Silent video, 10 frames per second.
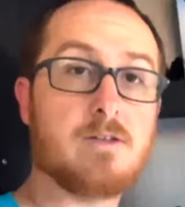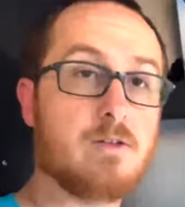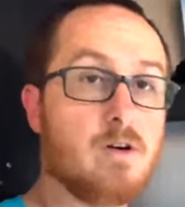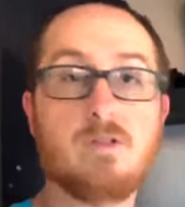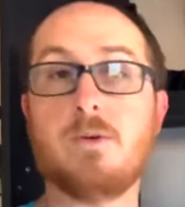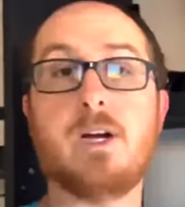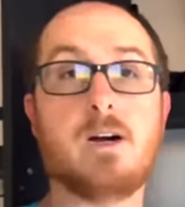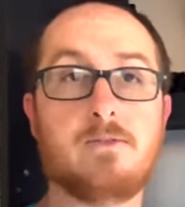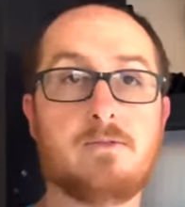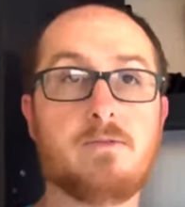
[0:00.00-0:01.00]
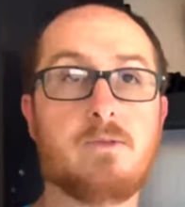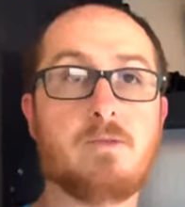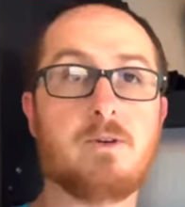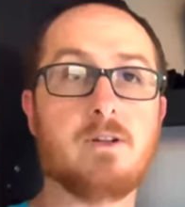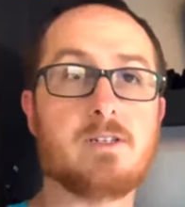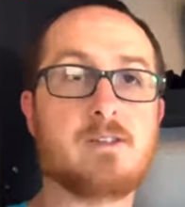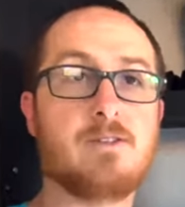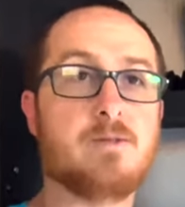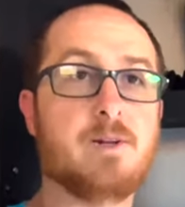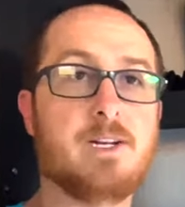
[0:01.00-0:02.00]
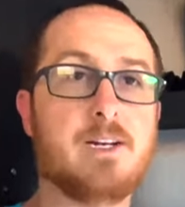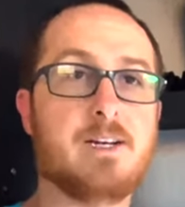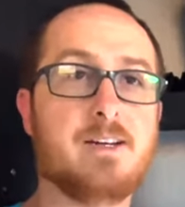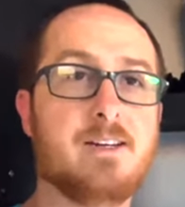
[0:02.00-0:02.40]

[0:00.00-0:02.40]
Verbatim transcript: all the way off while we were listening to them at night.